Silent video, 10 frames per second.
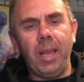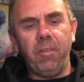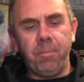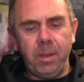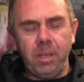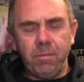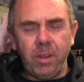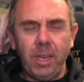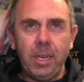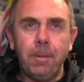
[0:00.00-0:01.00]

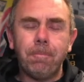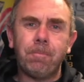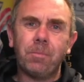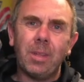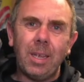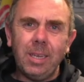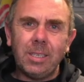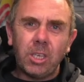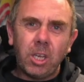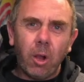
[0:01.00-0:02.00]
FPV,
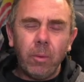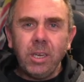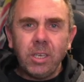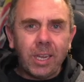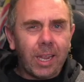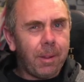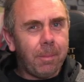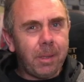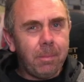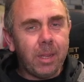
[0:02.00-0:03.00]
it's going to
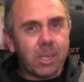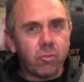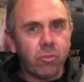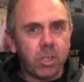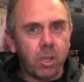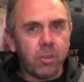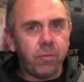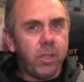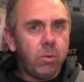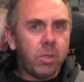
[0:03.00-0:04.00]
get be mixed results
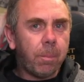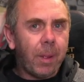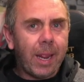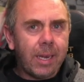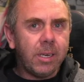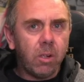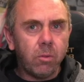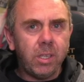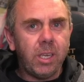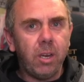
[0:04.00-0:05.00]
for you depending
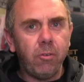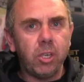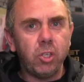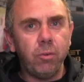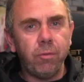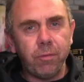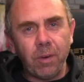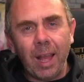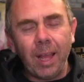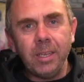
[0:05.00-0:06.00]
on the areas you
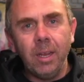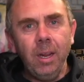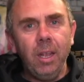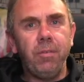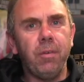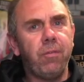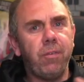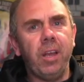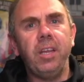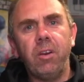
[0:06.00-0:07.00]
fly. If you're
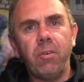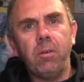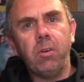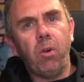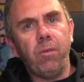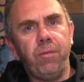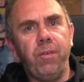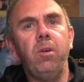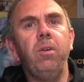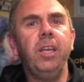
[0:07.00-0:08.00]
flying around a lot of
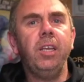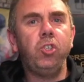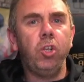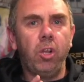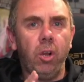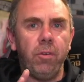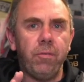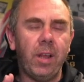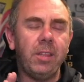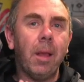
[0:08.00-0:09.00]
foliage, you're going to
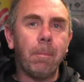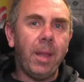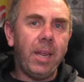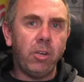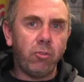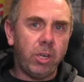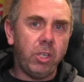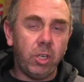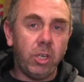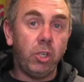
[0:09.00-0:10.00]
find that
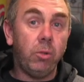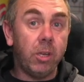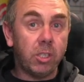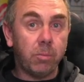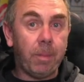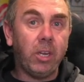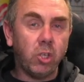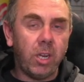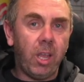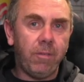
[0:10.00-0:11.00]
penetration issue,
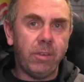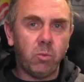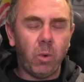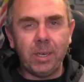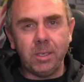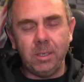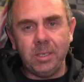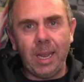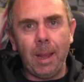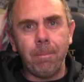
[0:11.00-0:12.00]
especially if it's wet and
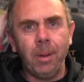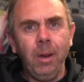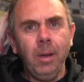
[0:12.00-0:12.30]
damp.